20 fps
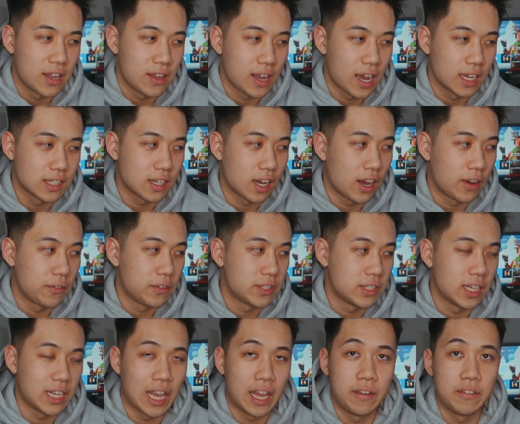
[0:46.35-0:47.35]
You guys
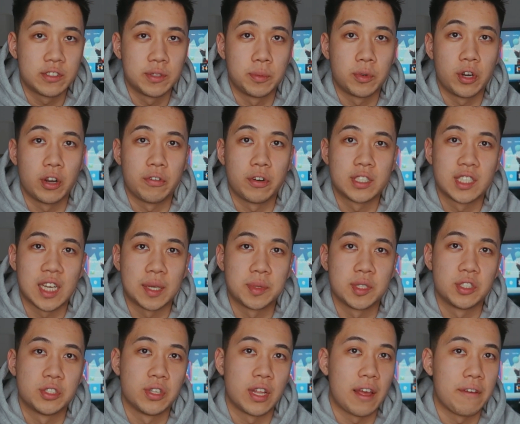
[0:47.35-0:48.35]
obviously gave some good
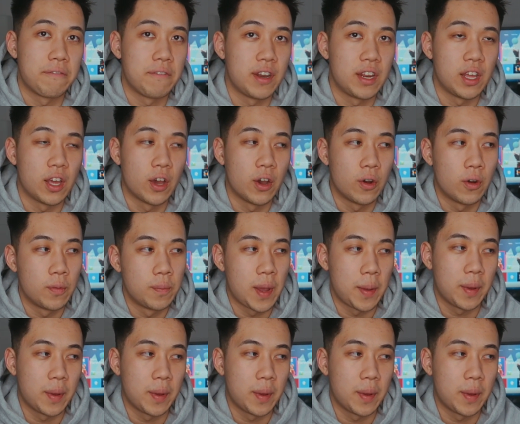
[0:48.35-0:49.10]
receptions to that video,